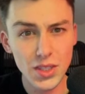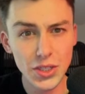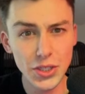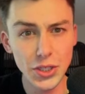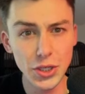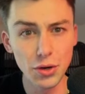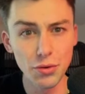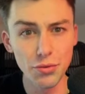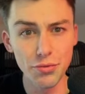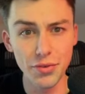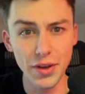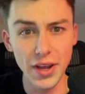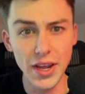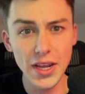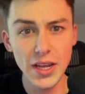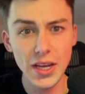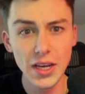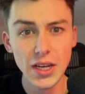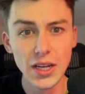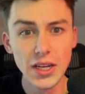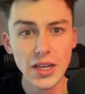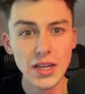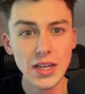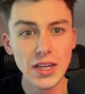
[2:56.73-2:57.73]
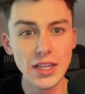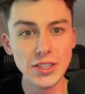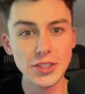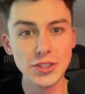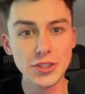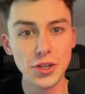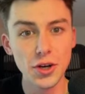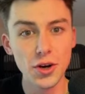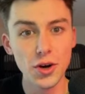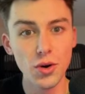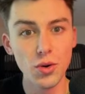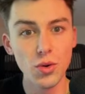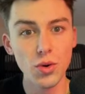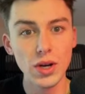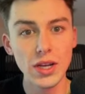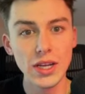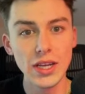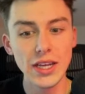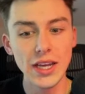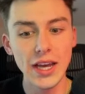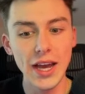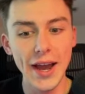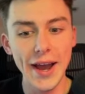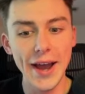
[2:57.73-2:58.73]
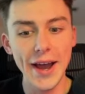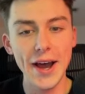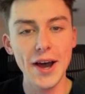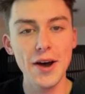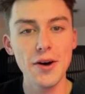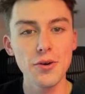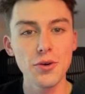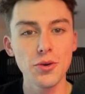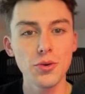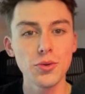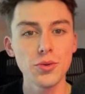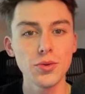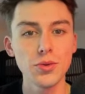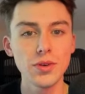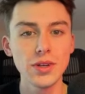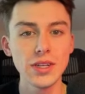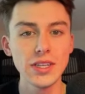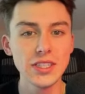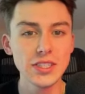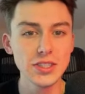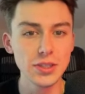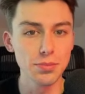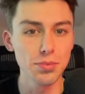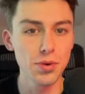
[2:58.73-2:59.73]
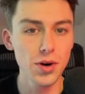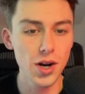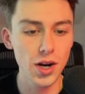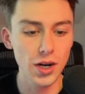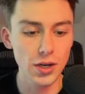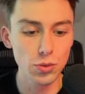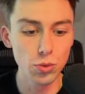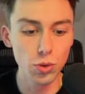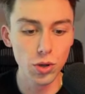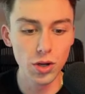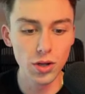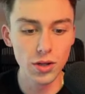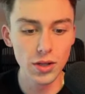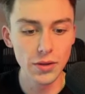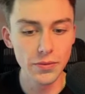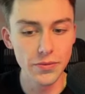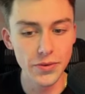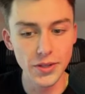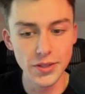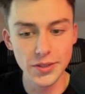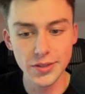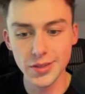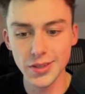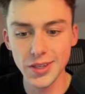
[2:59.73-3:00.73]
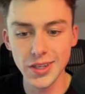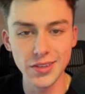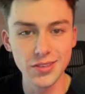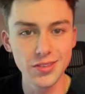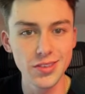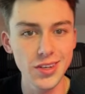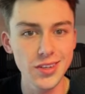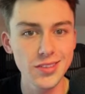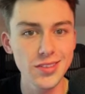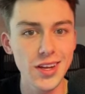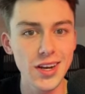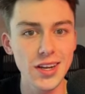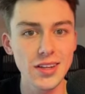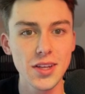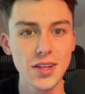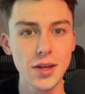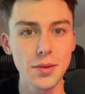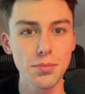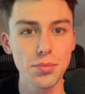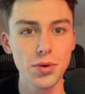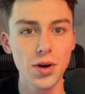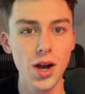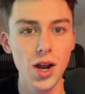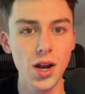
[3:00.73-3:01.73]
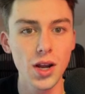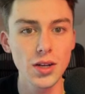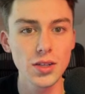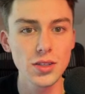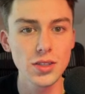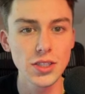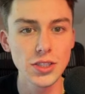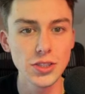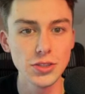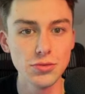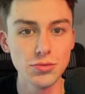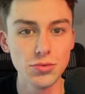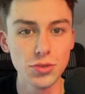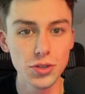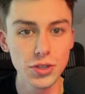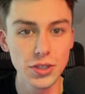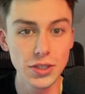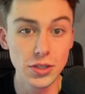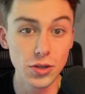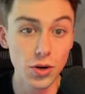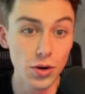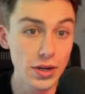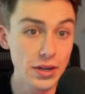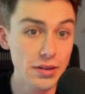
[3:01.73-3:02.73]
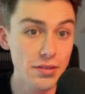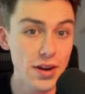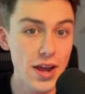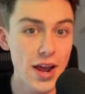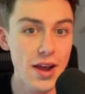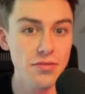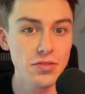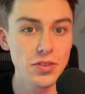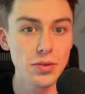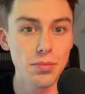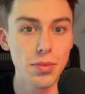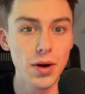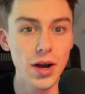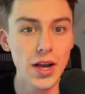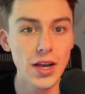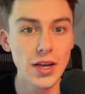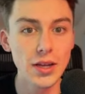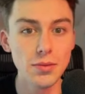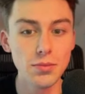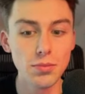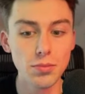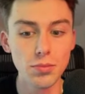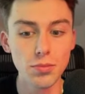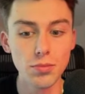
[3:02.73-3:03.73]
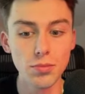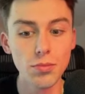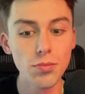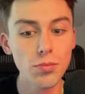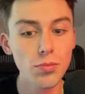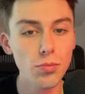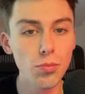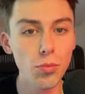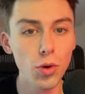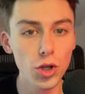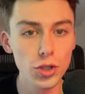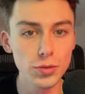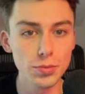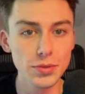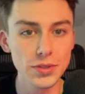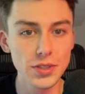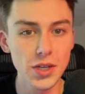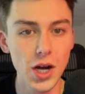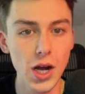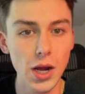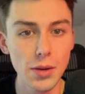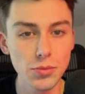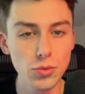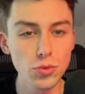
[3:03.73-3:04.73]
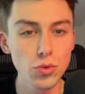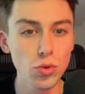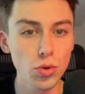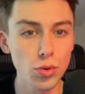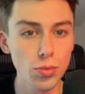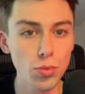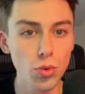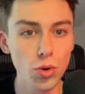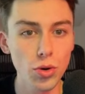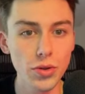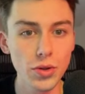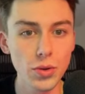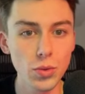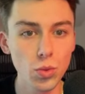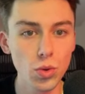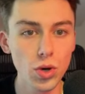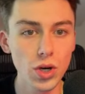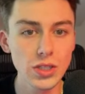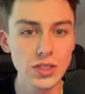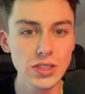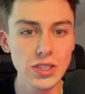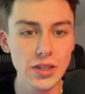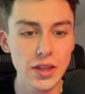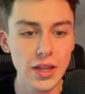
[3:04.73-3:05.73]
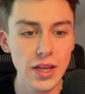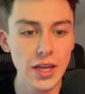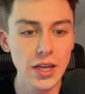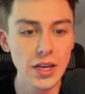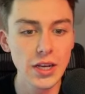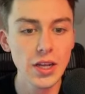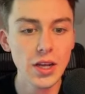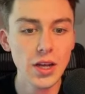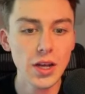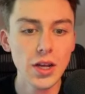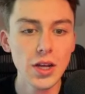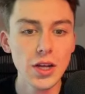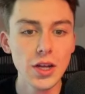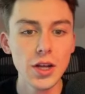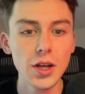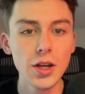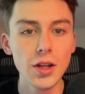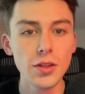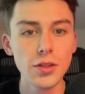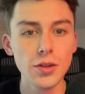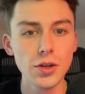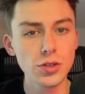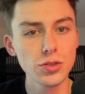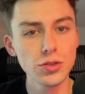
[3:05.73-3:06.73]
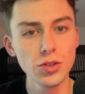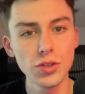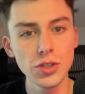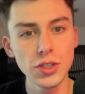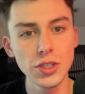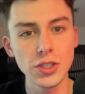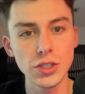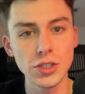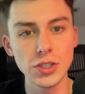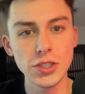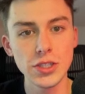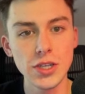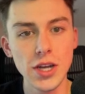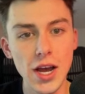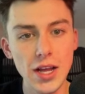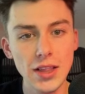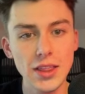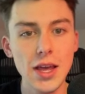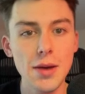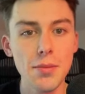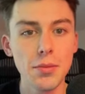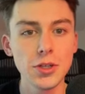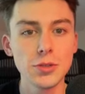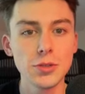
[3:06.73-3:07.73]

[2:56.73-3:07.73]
fake. And so how is the product? Well, if it's a 6 out of product and you really don't even have to buy it multiple times or more than once, then there's really not that much